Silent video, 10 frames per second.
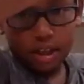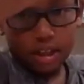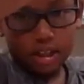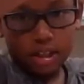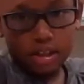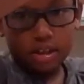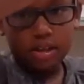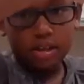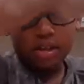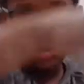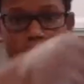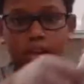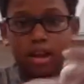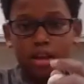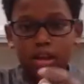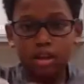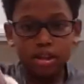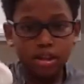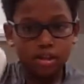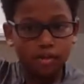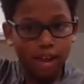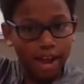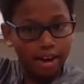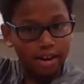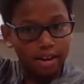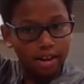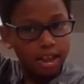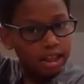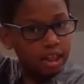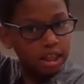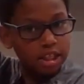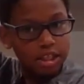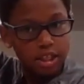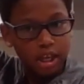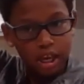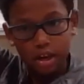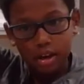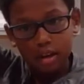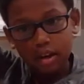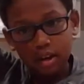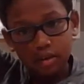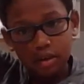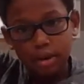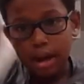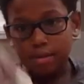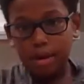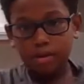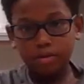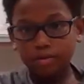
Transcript: this flat. Like this thin. You know what I'm talking about?